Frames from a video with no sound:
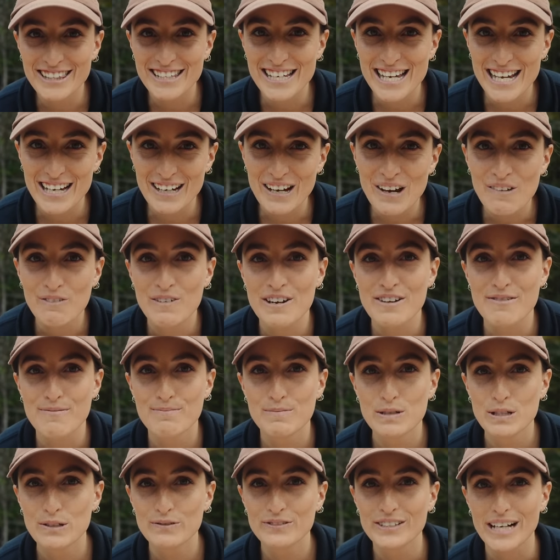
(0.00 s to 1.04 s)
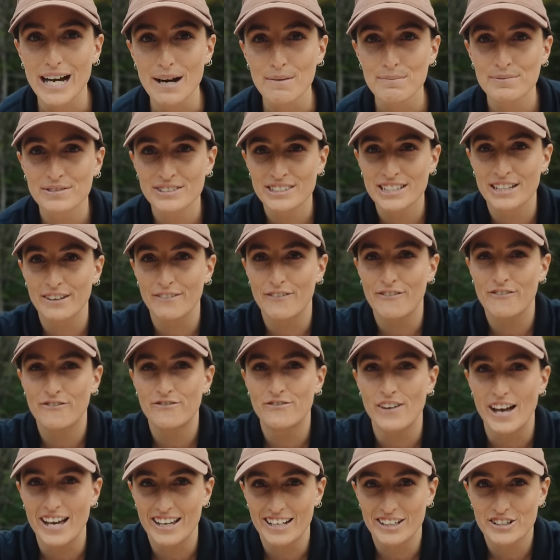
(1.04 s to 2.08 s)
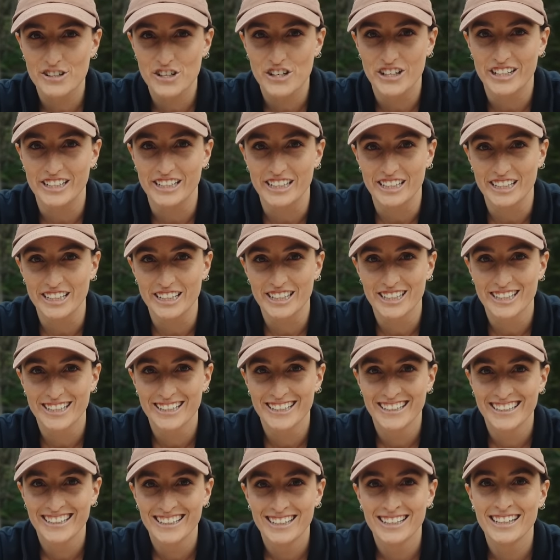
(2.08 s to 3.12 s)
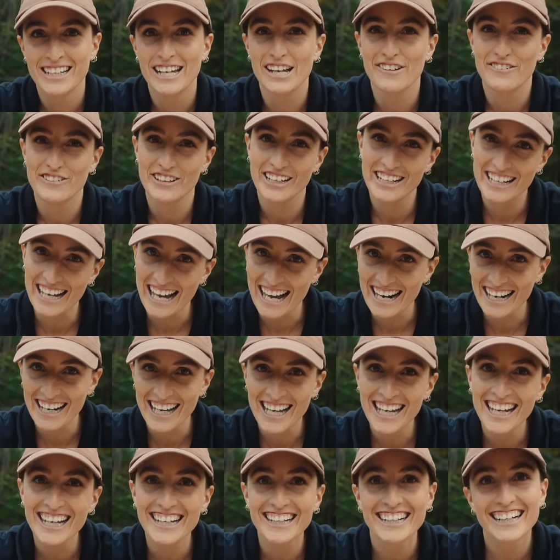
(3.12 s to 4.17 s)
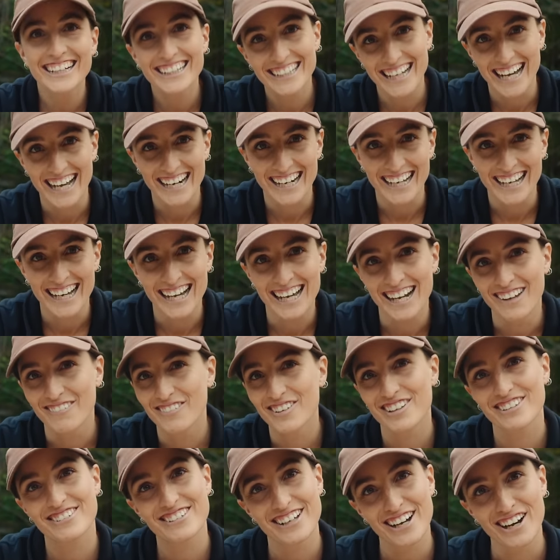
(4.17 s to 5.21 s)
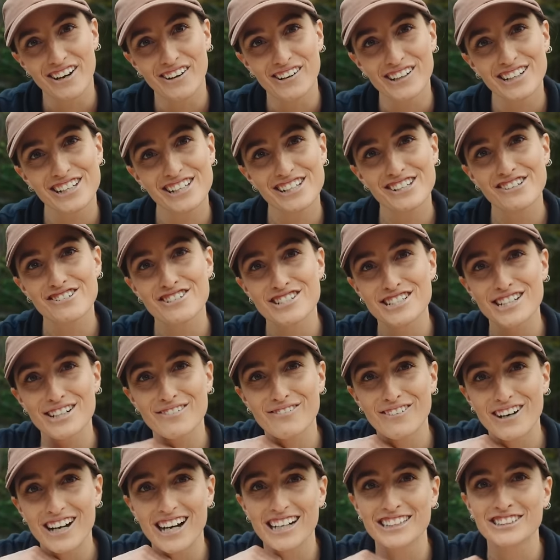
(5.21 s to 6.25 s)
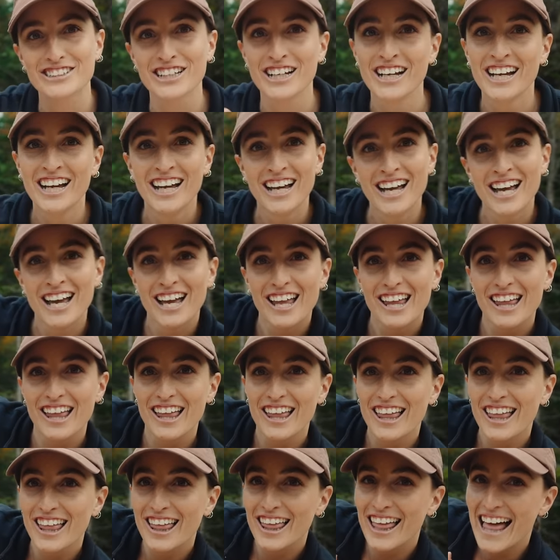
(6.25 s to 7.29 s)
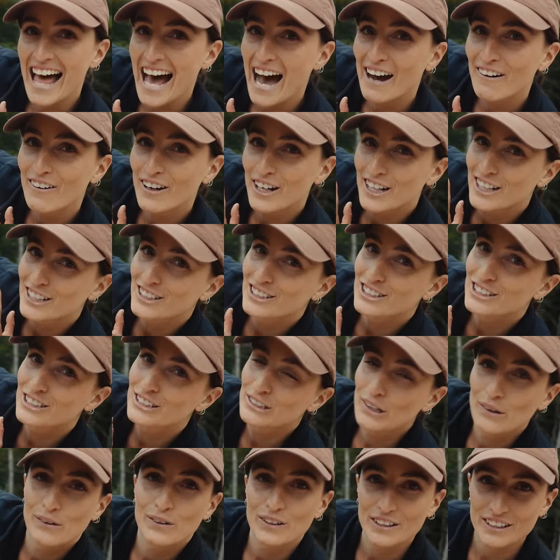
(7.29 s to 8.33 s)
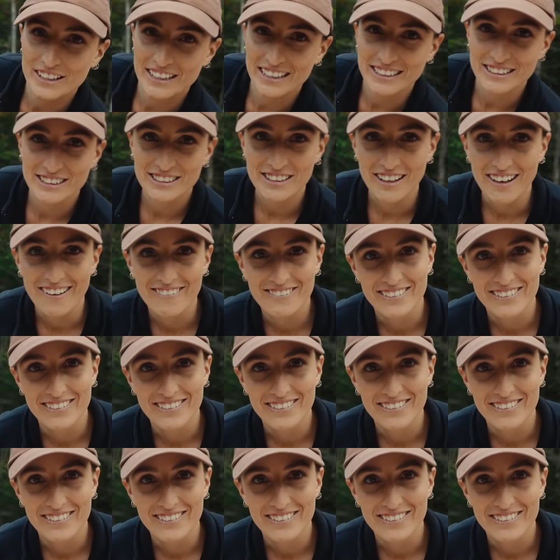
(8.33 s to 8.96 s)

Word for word: thing we've moved up to fettuccine. If you get it, you get it. And if you don't, you should watch our solar install